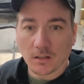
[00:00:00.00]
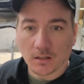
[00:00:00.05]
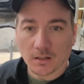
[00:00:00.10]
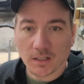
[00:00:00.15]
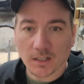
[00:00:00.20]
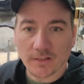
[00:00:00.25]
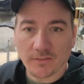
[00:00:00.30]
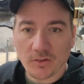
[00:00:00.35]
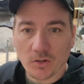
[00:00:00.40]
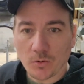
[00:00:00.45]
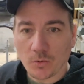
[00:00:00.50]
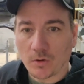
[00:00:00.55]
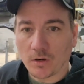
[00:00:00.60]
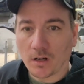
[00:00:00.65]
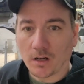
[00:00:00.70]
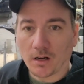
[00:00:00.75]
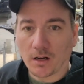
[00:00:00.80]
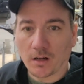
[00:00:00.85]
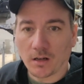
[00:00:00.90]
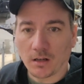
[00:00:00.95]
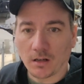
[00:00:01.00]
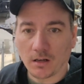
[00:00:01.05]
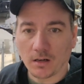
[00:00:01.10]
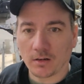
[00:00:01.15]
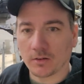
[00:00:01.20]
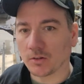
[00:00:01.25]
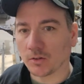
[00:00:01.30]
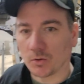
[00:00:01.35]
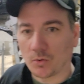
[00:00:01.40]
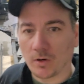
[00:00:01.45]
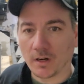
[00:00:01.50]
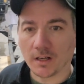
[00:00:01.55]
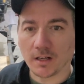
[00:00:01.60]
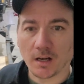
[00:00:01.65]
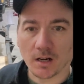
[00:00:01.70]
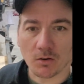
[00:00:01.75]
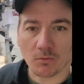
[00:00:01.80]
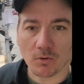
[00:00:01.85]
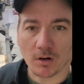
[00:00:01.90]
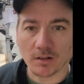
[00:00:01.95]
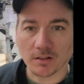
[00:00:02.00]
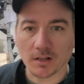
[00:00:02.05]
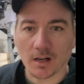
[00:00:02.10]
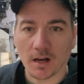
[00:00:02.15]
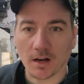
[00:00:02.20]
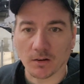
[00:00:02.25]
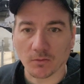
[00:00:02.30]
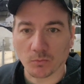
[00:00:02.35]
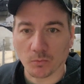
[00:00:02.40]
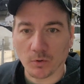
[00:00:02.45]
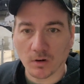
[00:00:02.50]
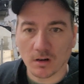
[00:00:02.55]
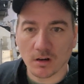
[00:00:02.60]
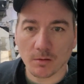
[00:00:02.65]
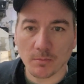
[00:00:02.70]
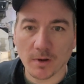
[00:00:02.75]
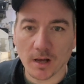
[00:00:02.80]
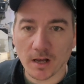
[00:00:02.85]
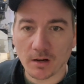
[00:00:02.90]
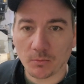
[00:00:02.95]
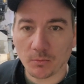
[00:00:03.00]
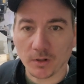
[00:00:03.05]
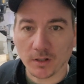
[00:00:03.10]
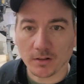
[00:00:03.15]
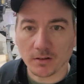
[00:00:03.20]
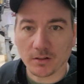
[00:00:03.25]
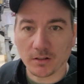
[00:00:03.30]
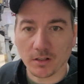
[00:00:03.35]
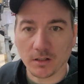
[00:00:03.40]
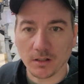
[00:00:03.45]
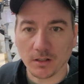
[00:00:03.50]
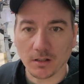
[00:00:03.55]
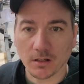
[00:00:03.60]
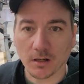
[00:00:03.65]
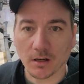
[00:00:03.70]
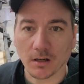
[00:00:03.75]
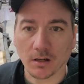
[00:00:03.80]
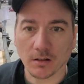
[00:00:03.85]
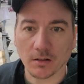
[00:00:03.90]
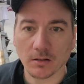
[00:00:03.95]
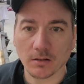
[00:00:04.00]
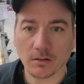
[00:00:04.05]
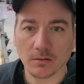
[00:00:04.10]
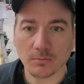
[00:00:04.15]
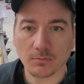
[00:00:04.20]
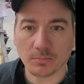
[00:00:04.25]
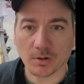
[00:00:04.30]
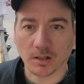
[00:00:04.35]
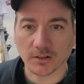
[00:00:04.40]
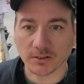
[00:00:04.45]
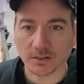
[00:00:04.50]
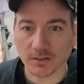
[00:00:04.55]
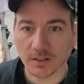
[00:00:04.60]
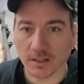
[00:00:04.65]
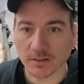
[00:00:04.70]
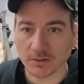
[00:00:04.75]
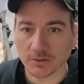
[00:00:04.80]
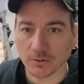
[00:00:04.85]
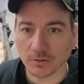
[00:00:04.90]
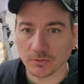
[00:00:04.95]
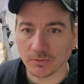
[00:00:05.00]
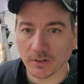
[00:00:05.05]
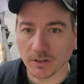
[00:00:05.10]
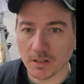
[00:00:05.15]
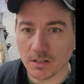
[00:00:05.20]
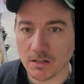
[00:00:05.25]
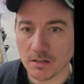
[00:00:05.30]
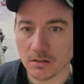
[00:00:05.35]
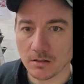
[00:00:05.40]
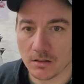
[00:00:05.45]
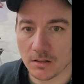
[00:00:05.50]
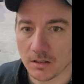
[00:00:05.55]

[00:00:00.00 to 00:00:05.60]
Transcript: I'm gonna give you uh, another quick kind of rundown of where I'm at with the uh, Project SUV.